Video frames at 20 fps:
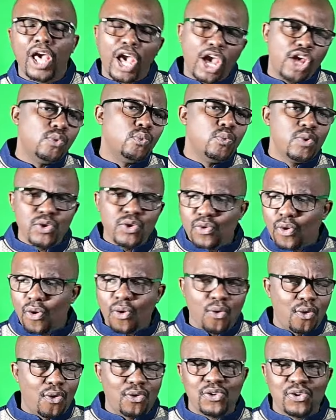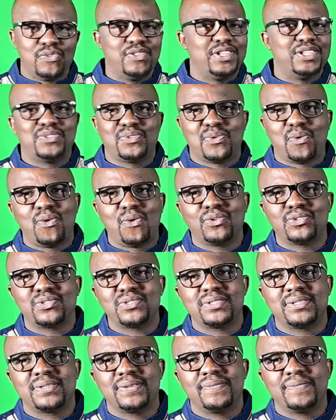And we know all of these
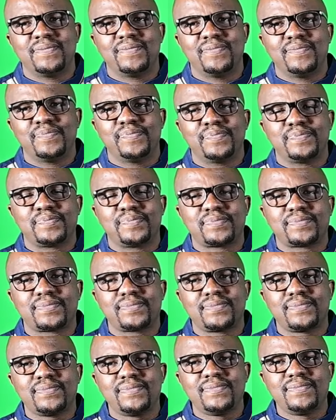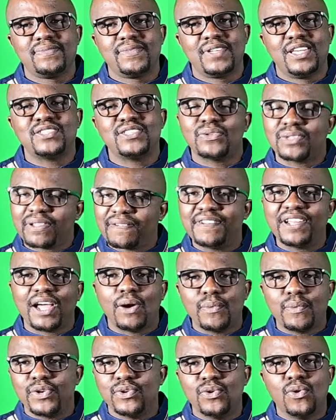wrongs. South
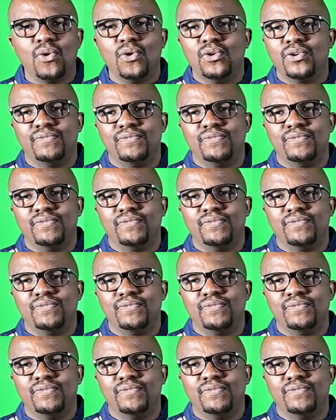Africa, we know all